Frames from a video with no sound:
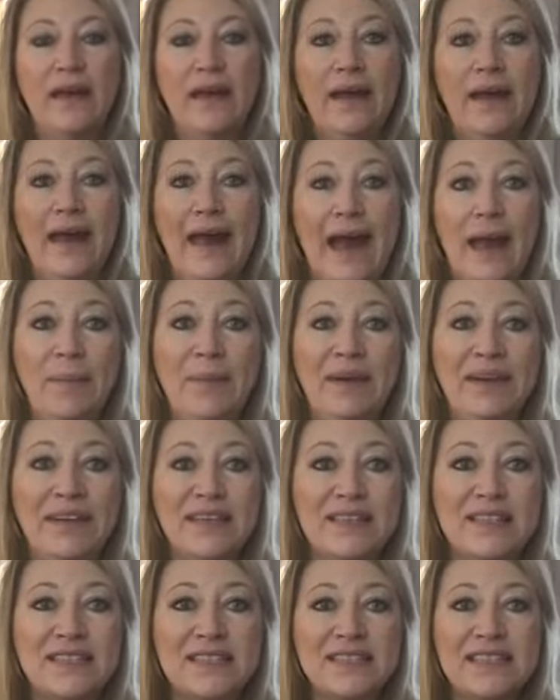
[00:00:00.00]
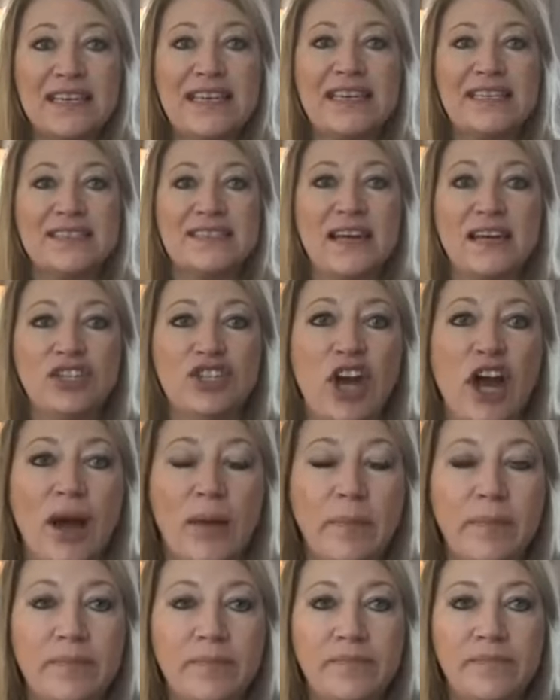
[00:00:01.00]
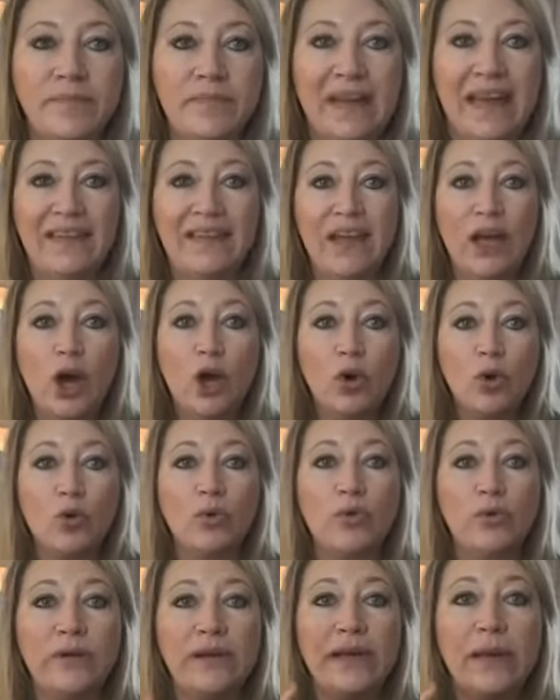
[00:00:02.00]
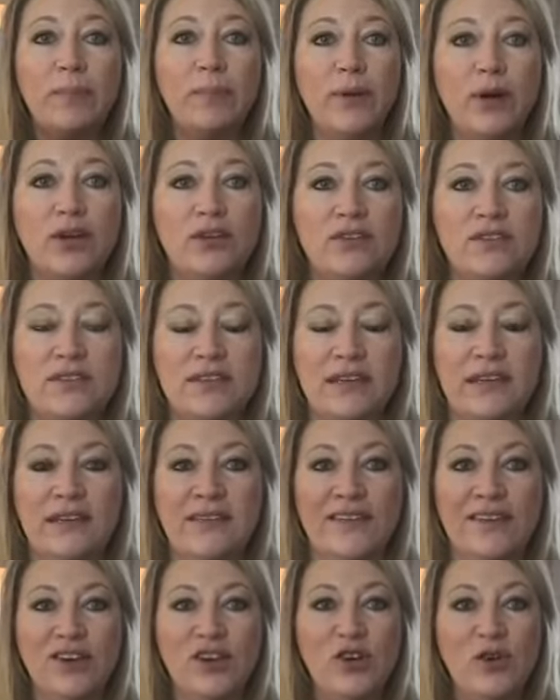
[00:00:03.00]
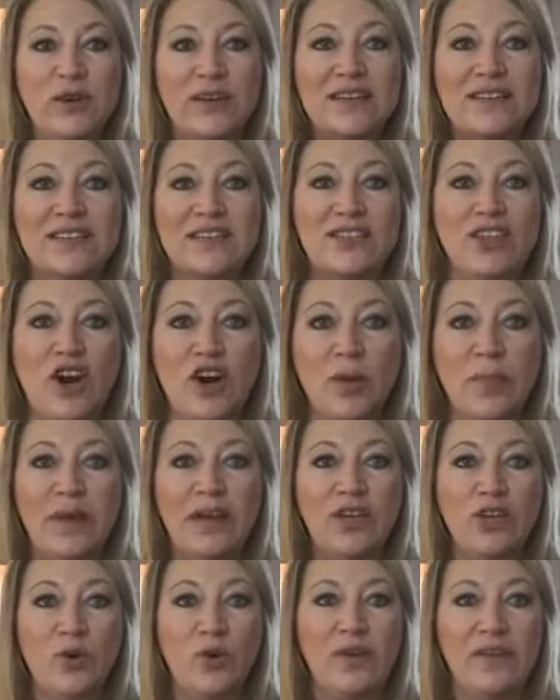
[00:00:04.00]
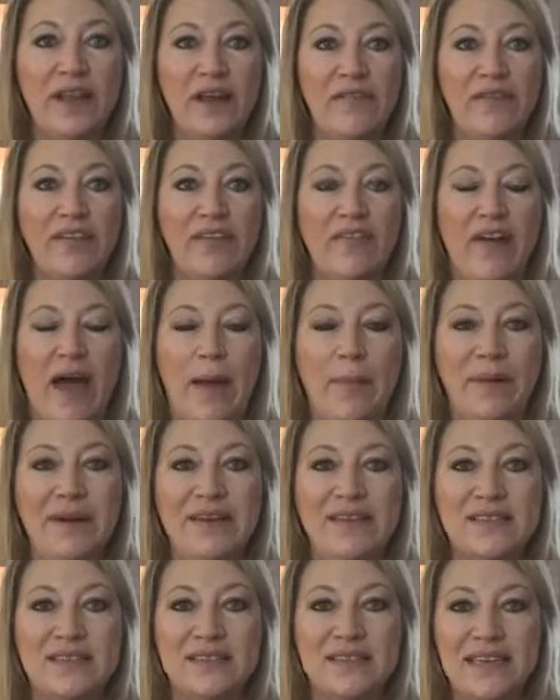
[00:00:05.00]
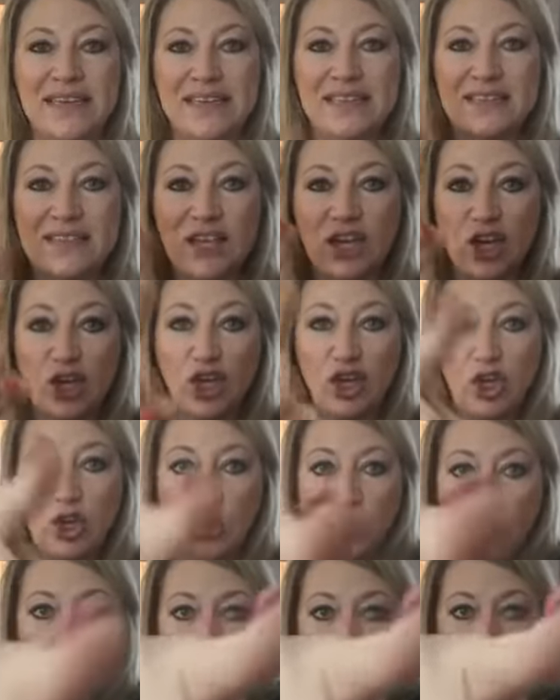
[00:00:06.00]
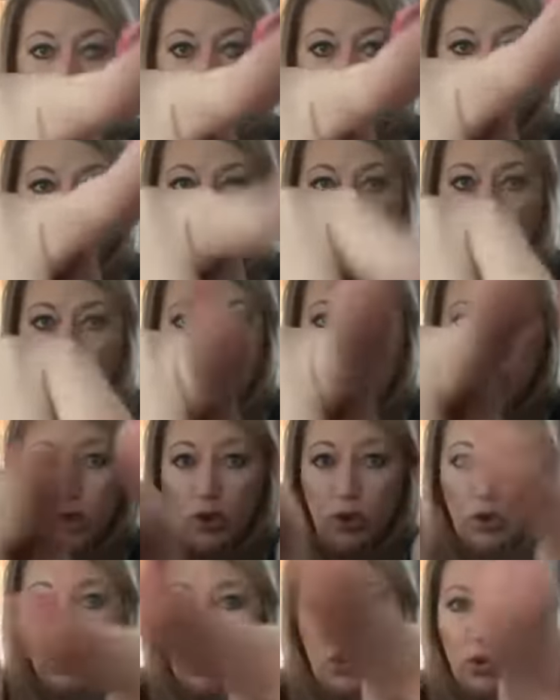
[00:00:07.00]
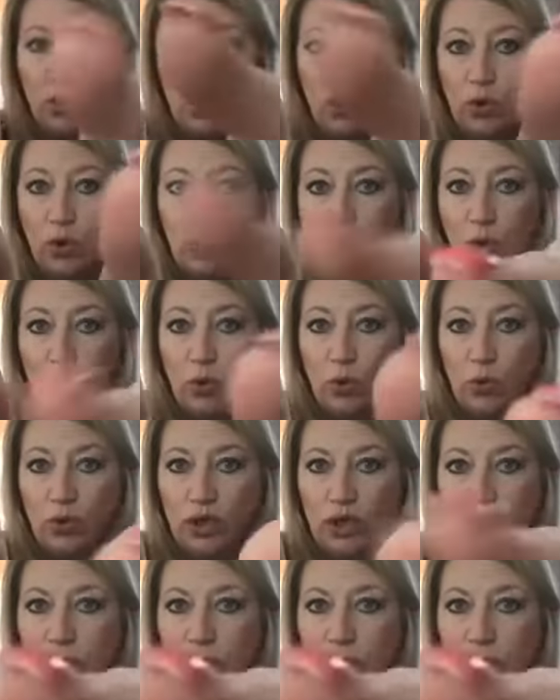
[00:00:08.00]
Happiness is an inside job. And the only person who can determine your level of happiness is you. You.